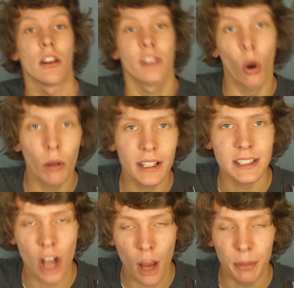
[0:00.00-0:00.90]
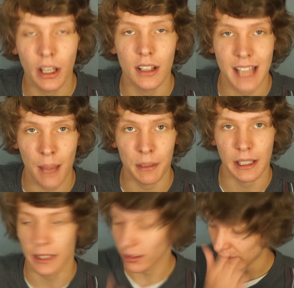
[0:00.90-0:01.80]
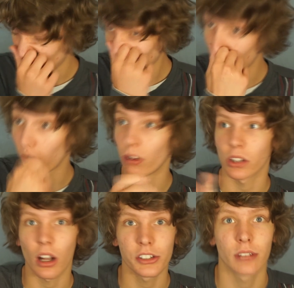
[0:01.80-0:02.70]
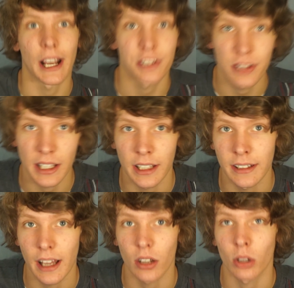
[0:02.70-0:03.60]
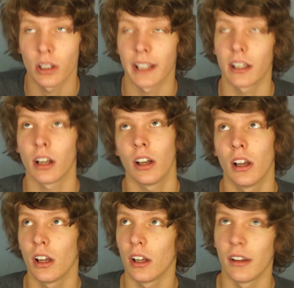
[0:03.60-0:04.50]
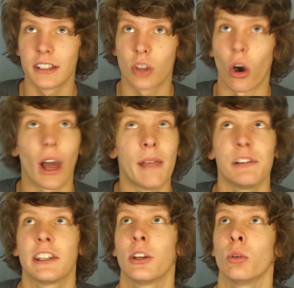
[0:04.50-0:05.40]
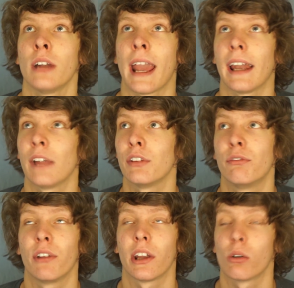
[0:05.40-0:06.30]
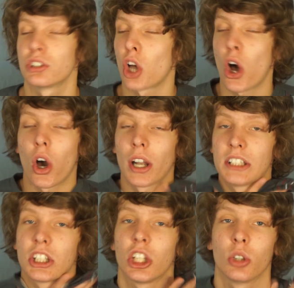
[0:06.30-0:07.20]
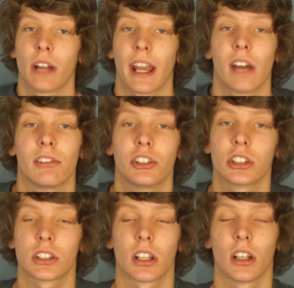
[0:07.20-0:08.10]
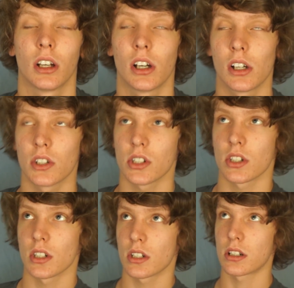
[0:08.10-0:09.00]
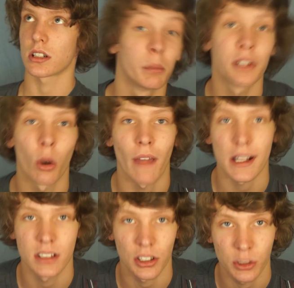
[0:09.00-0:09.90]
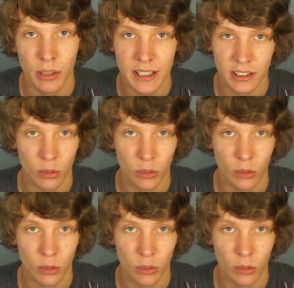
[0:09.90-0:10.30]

No, it is not because I'm in it. Okay, I know a lot of you guys are thinking that, all like, it's all every Q and A and every video is the hottest Q and A ever, just... Uh, but no, that's not the reason.